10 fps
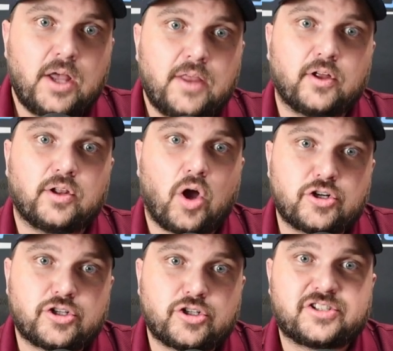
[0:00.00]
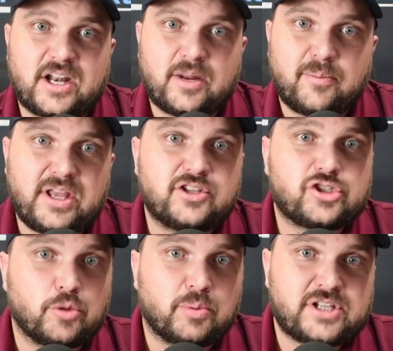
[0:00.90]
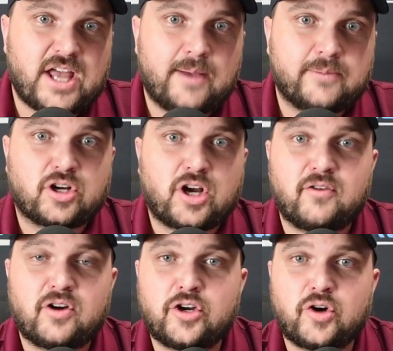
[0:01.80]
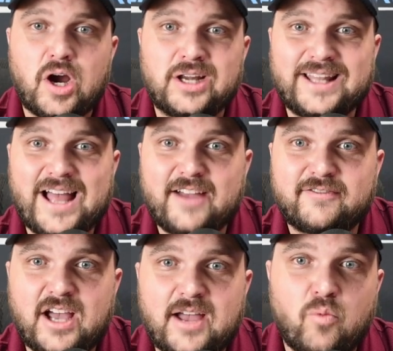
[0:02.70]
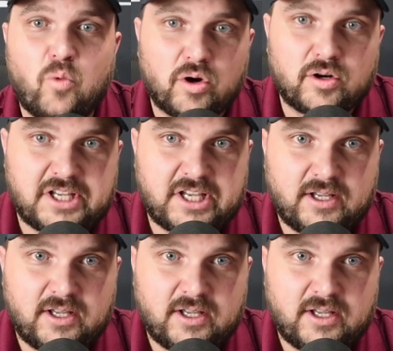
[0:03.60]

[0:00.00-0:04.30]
The larger Centipede and Super tabs are covered under our lifetime warranty,